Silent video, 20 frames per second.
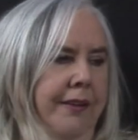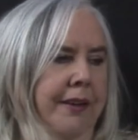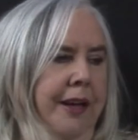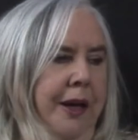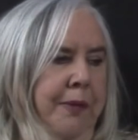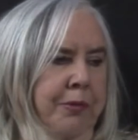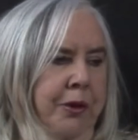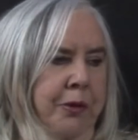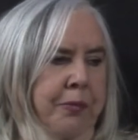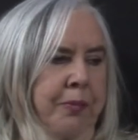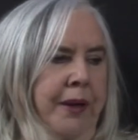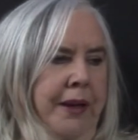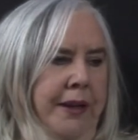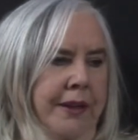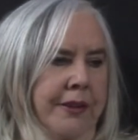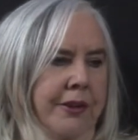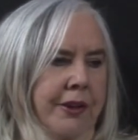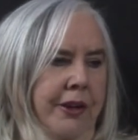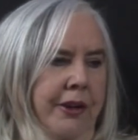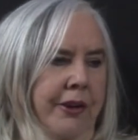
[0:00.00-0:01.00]
a
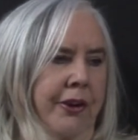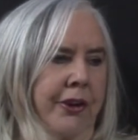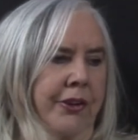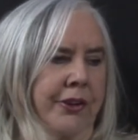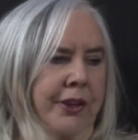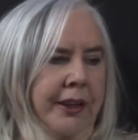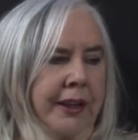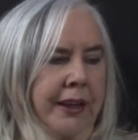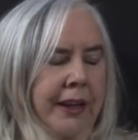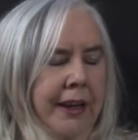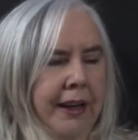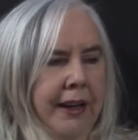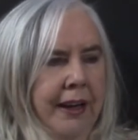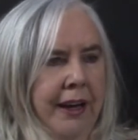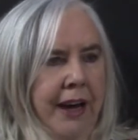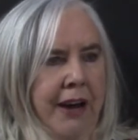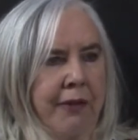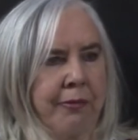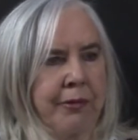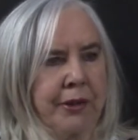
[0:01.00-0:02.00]
perpetual outing.
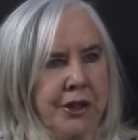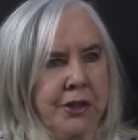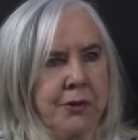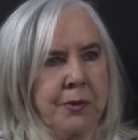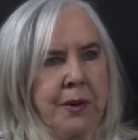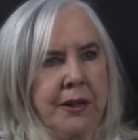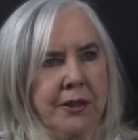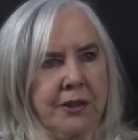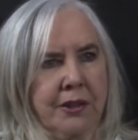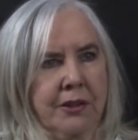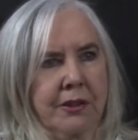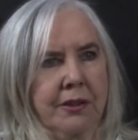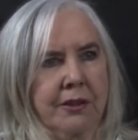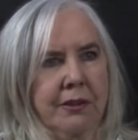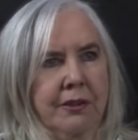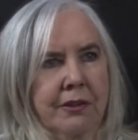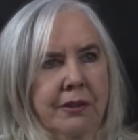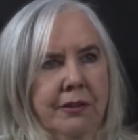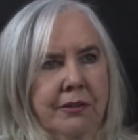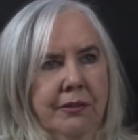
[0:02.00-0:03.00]
Everybody just went to
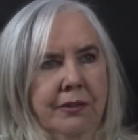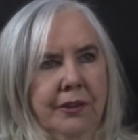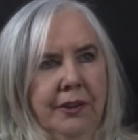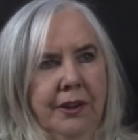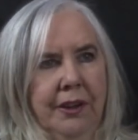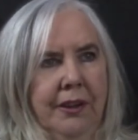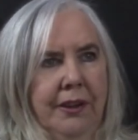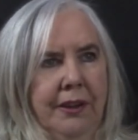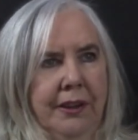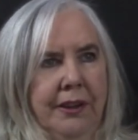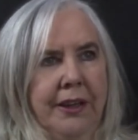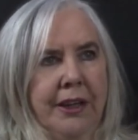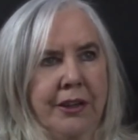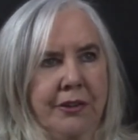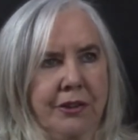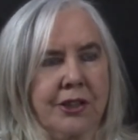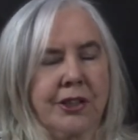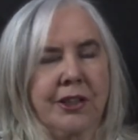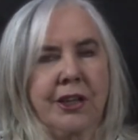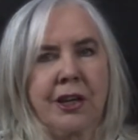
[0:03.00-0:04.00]
the
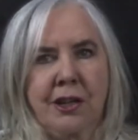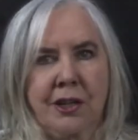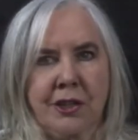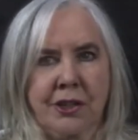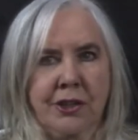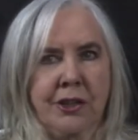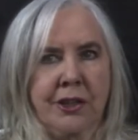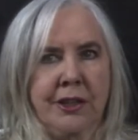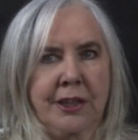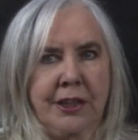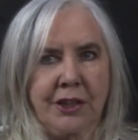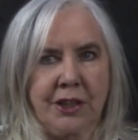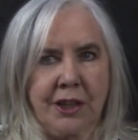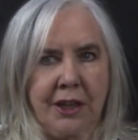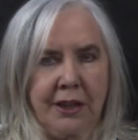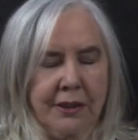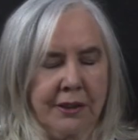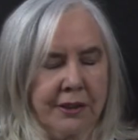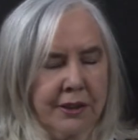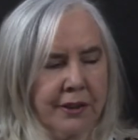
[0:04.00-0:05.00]
nearest cars to take
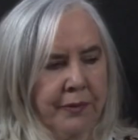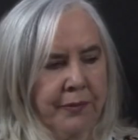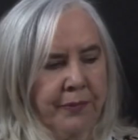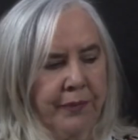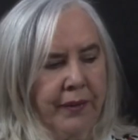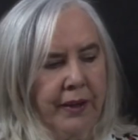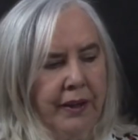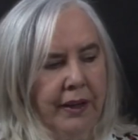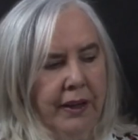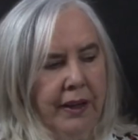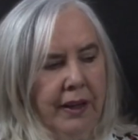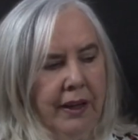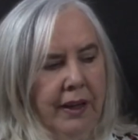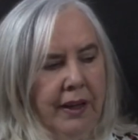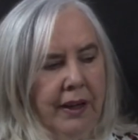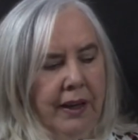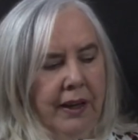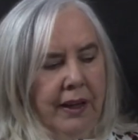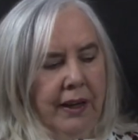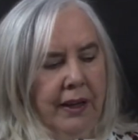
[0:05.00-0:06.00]
shelter.
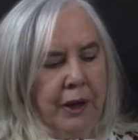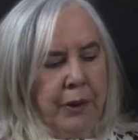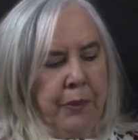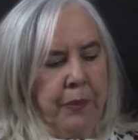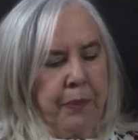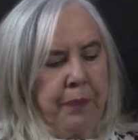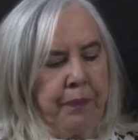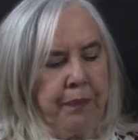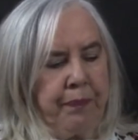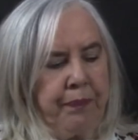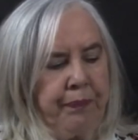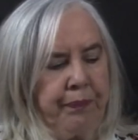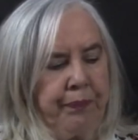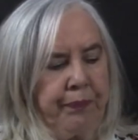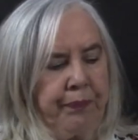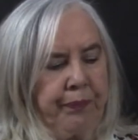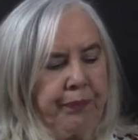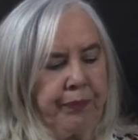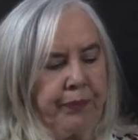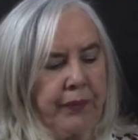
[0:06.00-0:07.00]
Um,
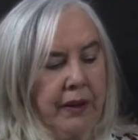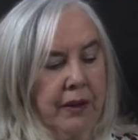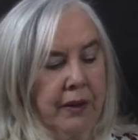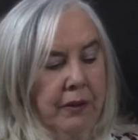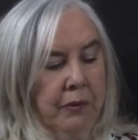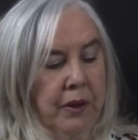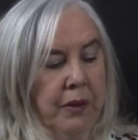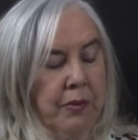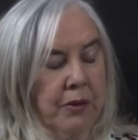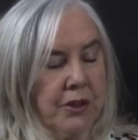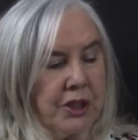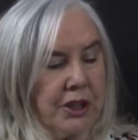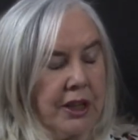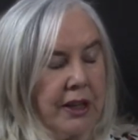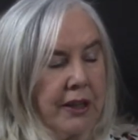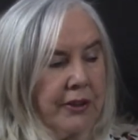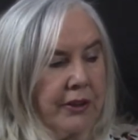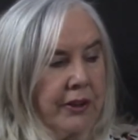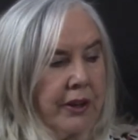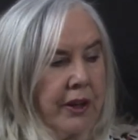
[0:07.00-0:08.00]
we were
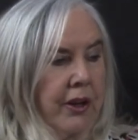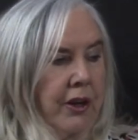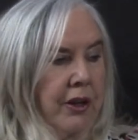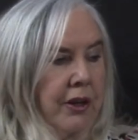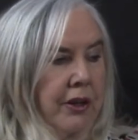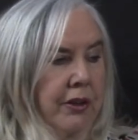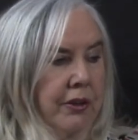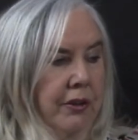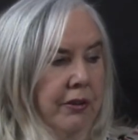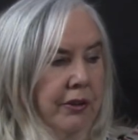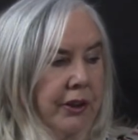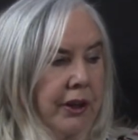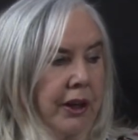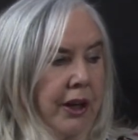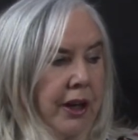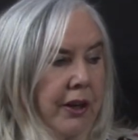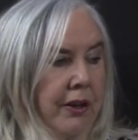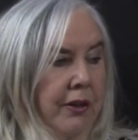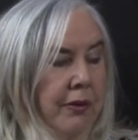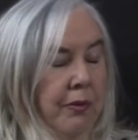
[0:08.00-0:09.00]
sheltering in our
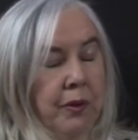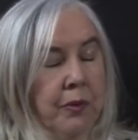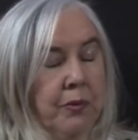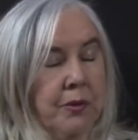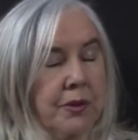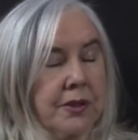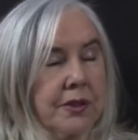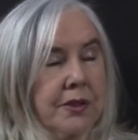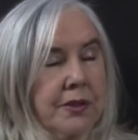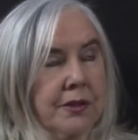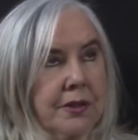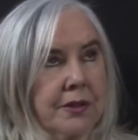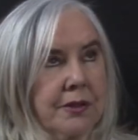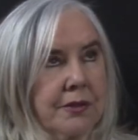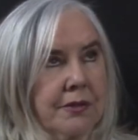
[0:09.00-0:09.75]
car, what was